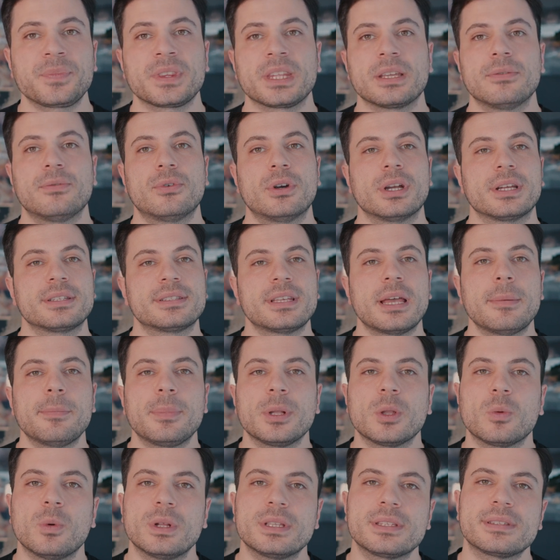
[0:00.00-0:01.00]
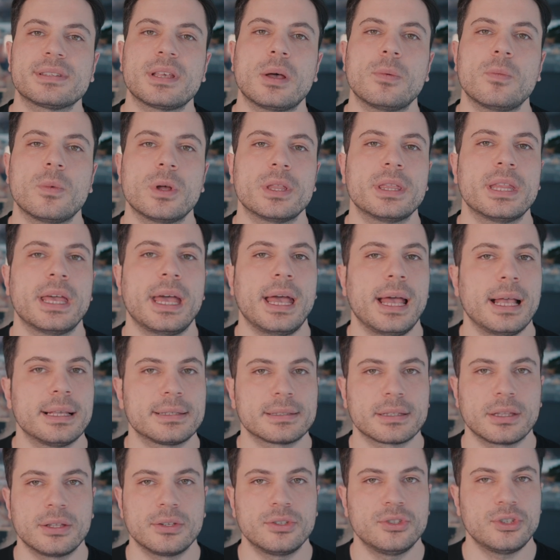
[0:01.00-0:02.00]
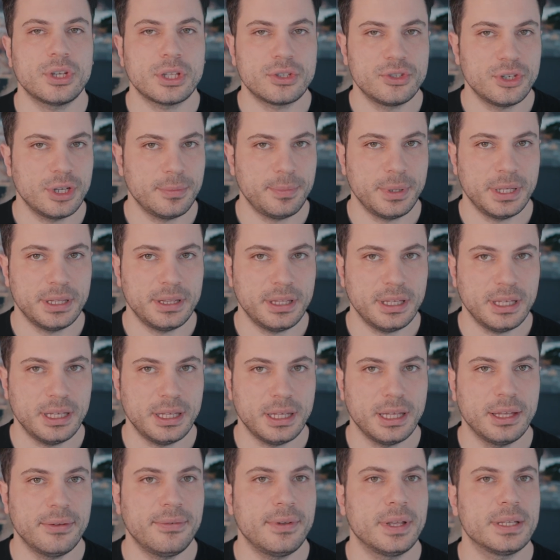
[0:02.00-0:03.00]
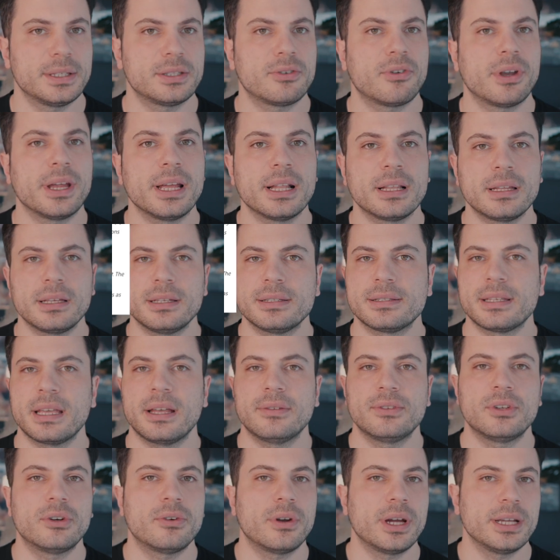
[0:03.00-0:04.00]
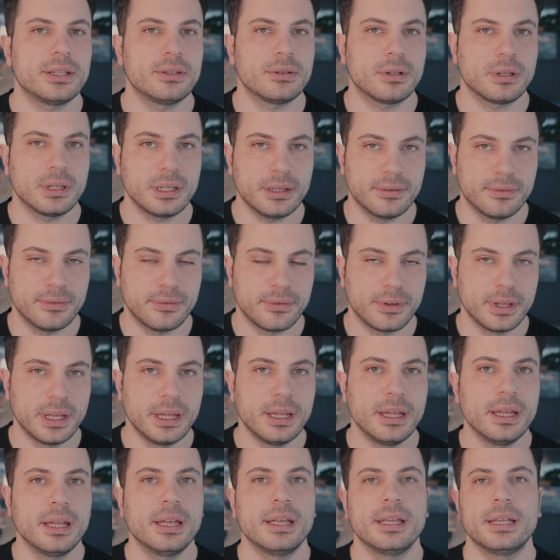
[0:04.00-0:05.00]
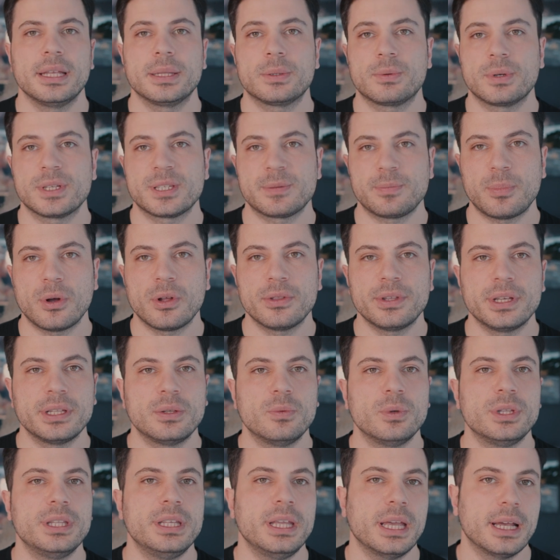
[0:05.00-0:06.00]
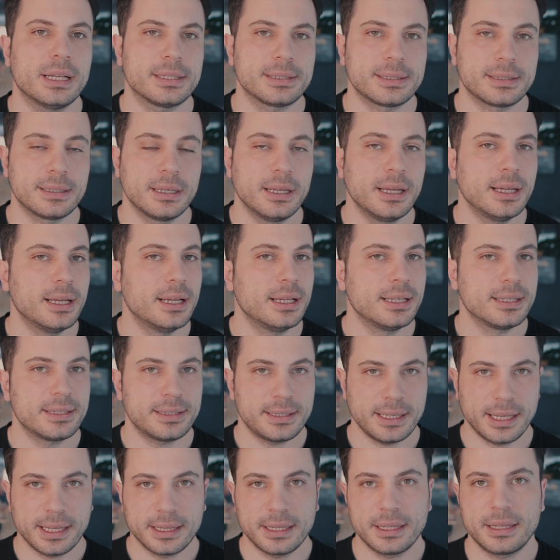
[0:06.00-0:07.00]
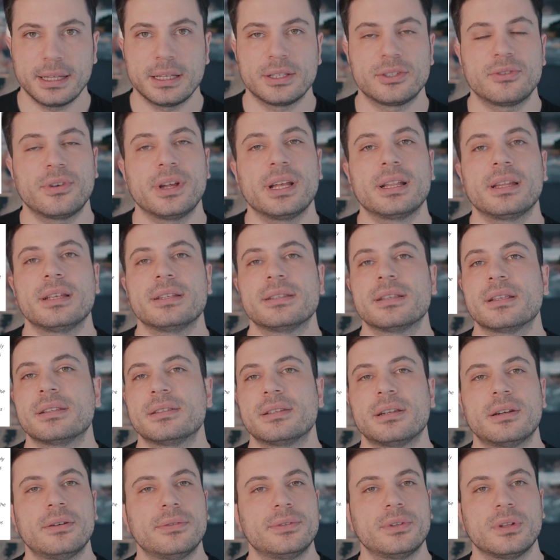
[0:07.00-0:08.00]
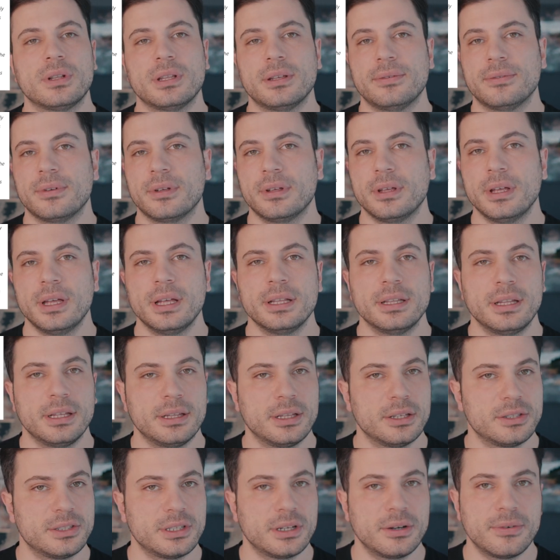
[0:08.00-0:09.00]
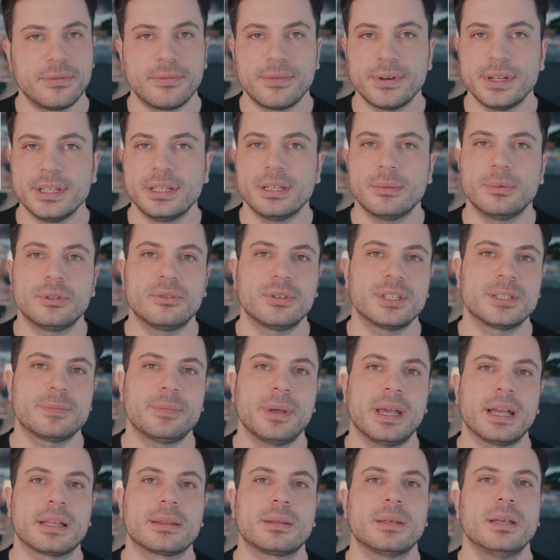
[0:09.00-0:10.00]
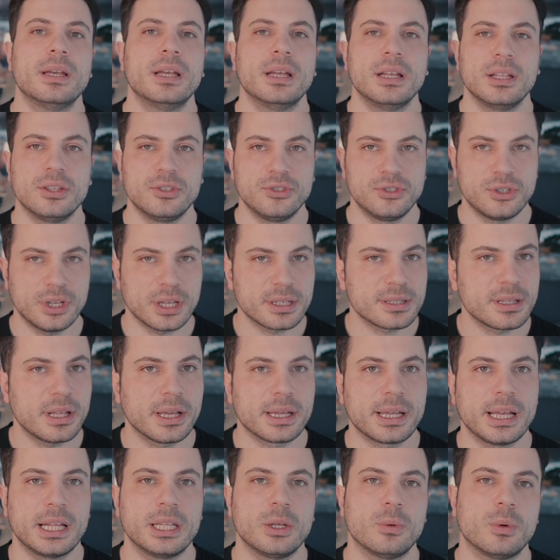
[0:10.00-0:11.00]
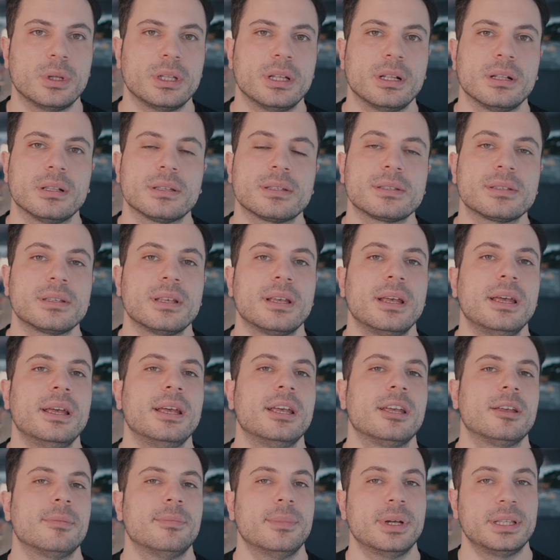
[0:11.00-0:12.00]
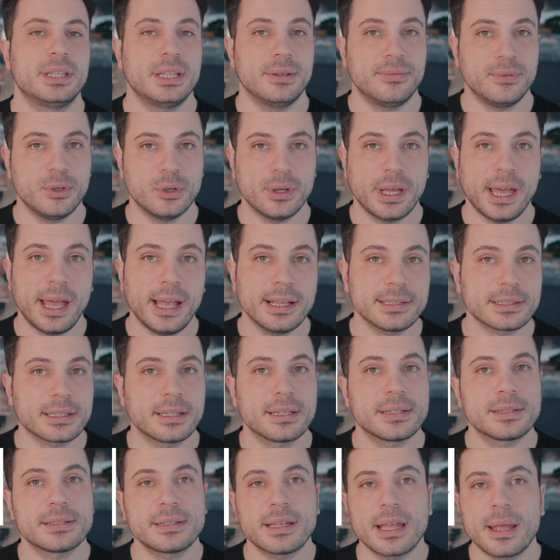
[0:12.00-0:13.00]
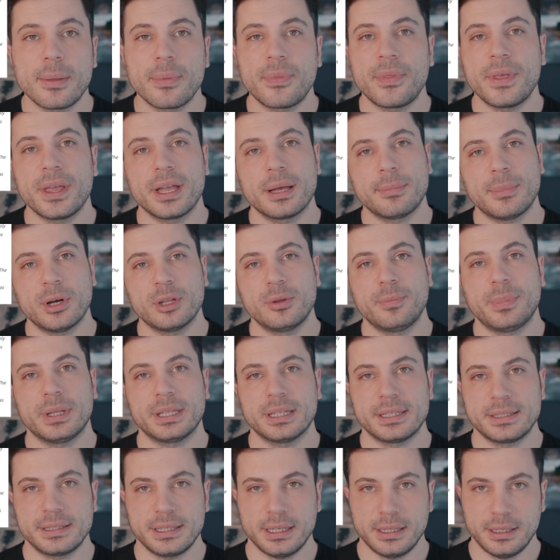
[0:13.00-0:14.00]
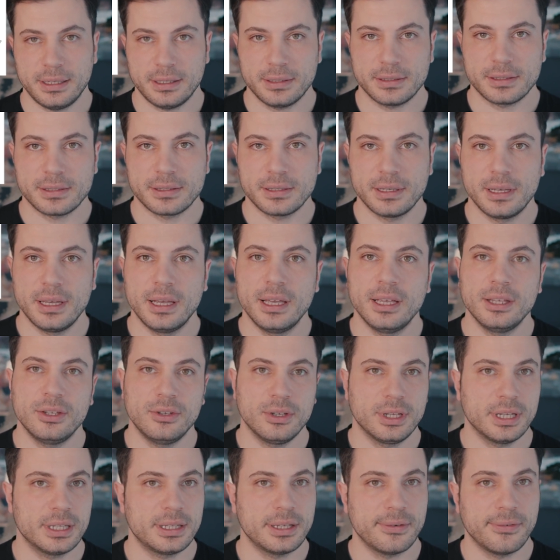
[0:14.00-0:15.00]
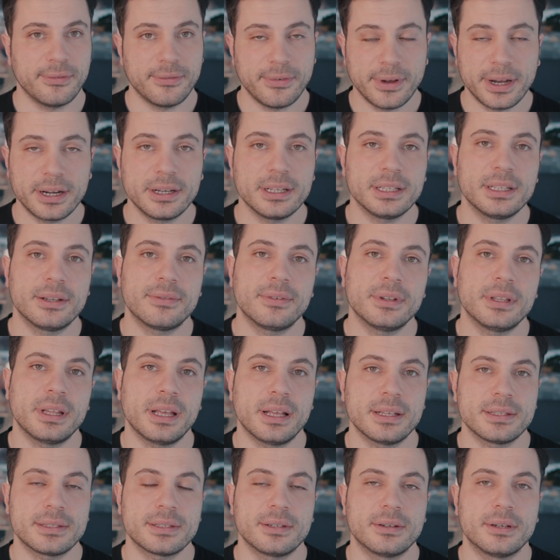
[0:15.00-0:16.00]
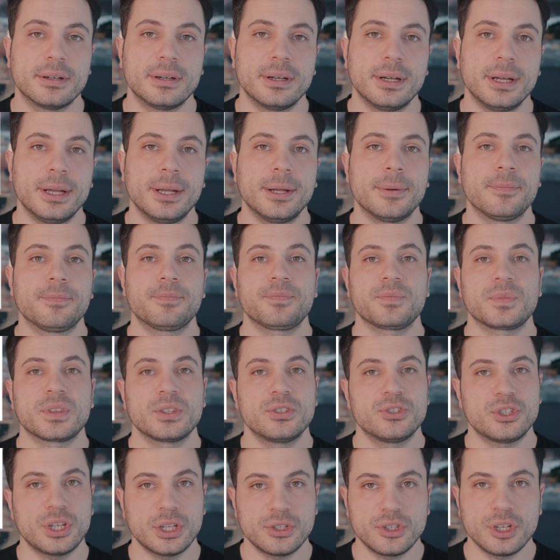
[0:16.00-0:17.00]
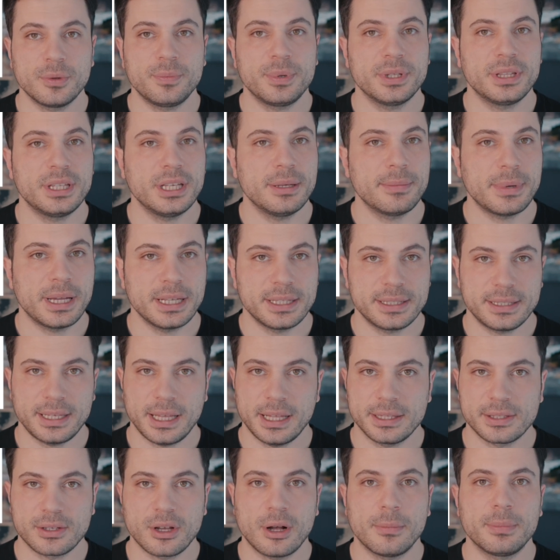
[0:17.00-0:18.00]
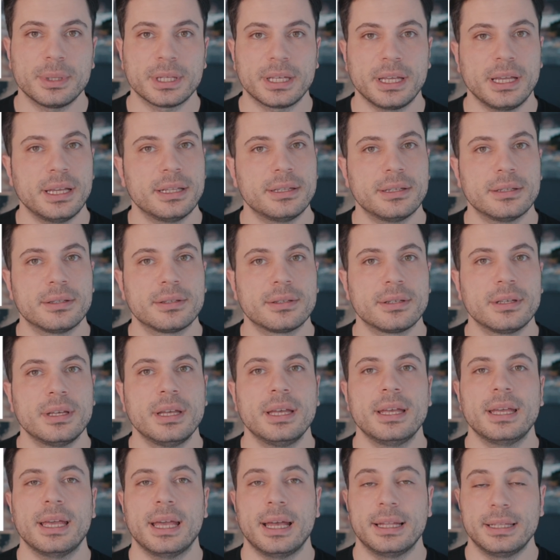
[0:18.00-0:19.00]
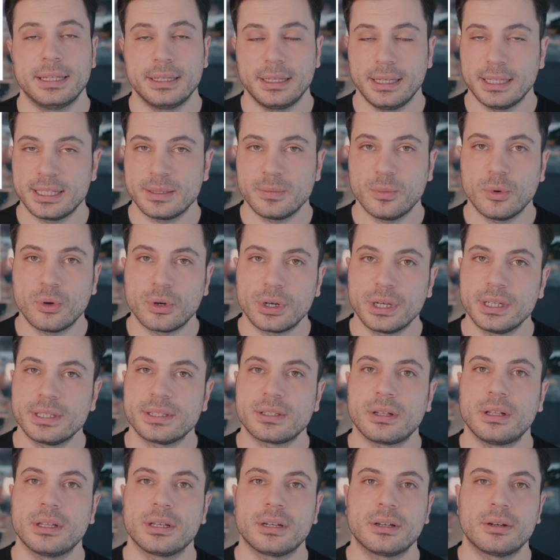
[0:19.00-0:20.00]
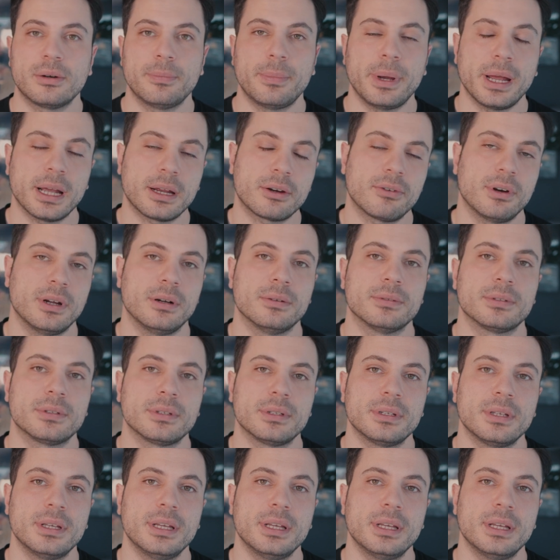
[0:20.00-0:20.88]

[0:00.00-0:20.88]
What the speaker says: For example, when someone asked ChatGPT if Israelis had the right to live, it responded with yes, saying that Israelis deserve to live. They deserve freedom and respect, just like anyone else. But if you ask the same thing about Palestinians, you get a very different answer. ChatGPT might say it's complicated and it needs more historical background.